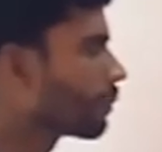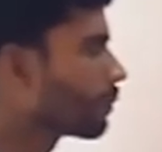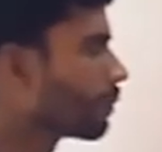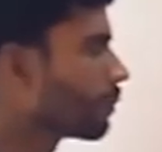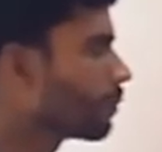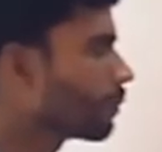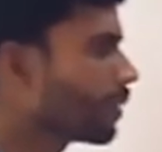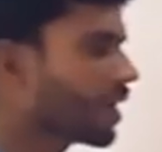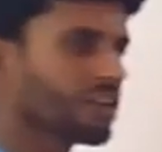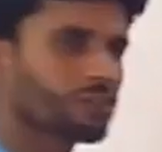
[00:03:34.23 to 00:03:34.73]

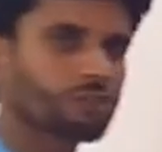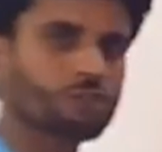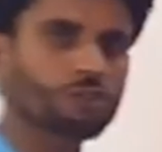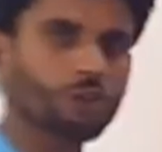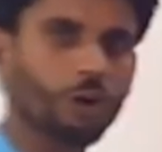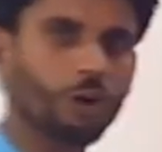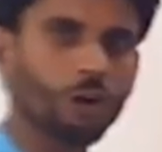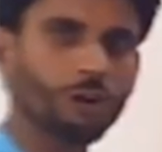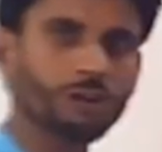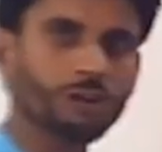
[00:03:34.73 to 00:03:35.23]
Based
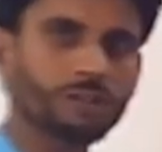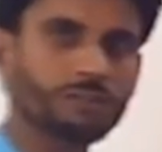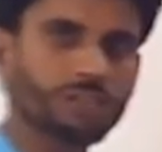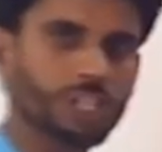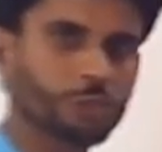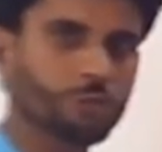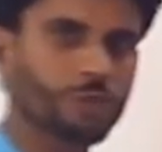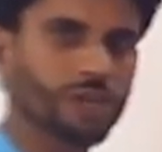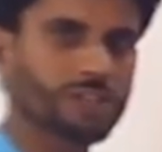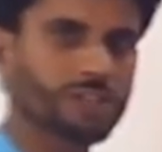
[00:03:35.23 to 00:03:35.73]
on
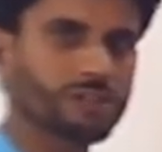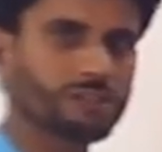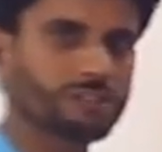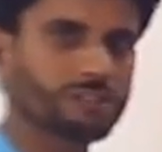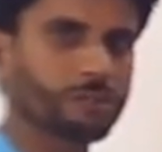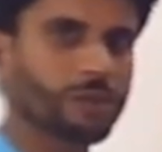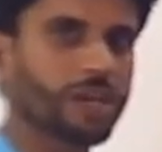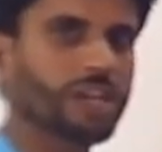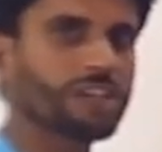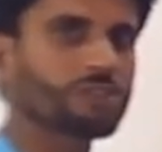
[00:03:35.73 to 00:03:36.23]

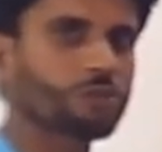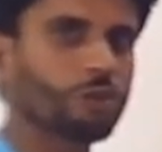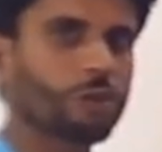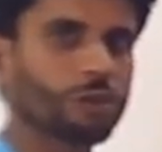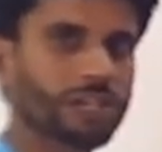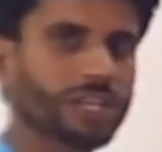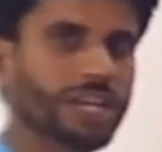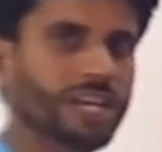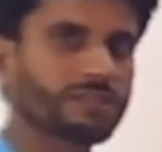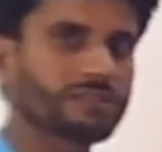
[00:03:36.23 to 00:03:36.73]
situations, based
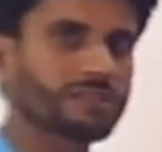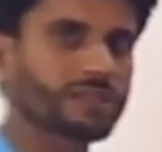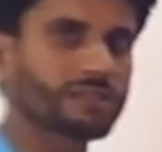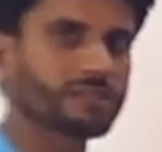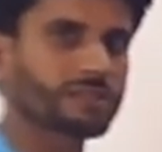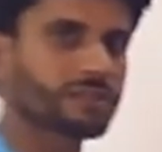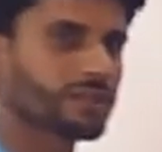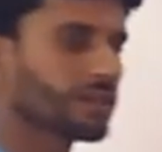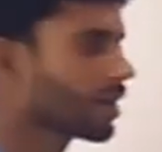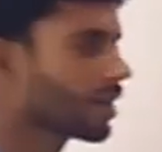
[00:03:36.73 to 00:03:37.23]
on
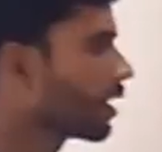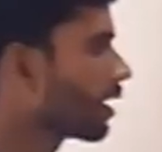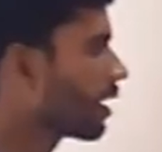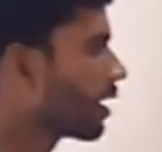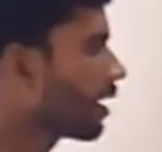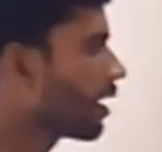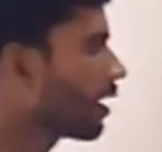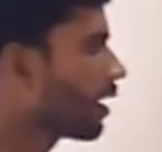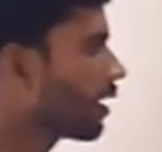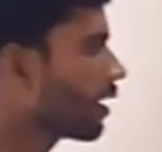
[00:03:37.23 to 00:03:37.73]
cases,
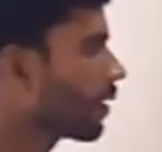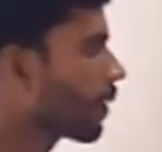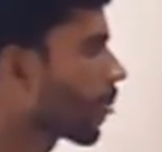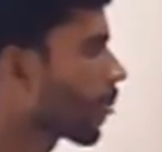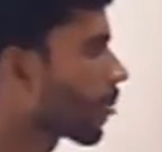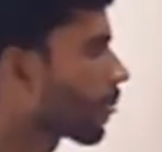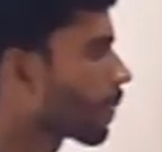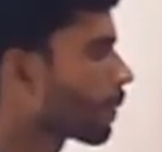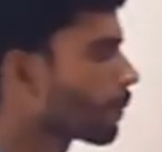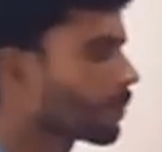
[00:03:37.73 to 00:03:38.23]

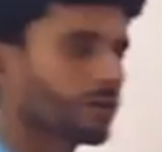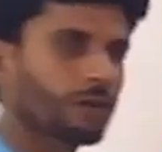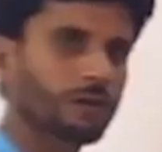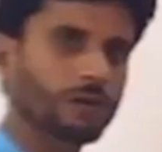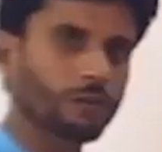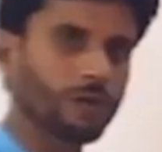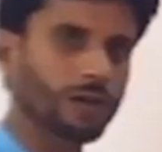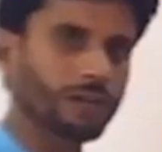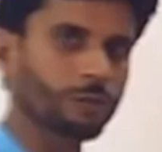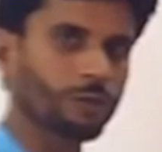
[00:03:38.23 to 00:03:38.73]

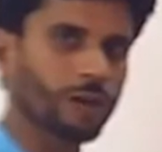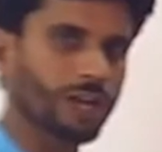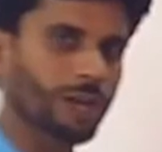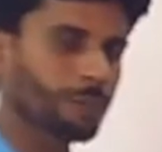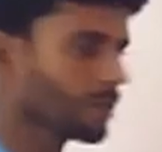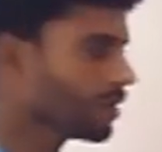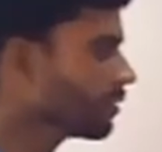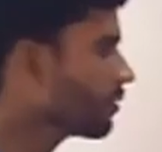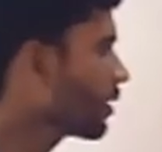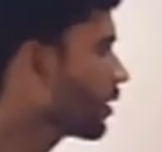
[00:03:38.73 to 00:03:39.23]
what
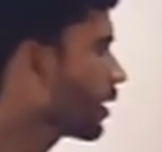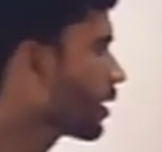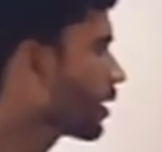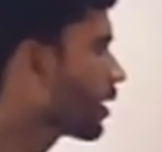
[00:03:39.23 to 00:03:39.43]
happens?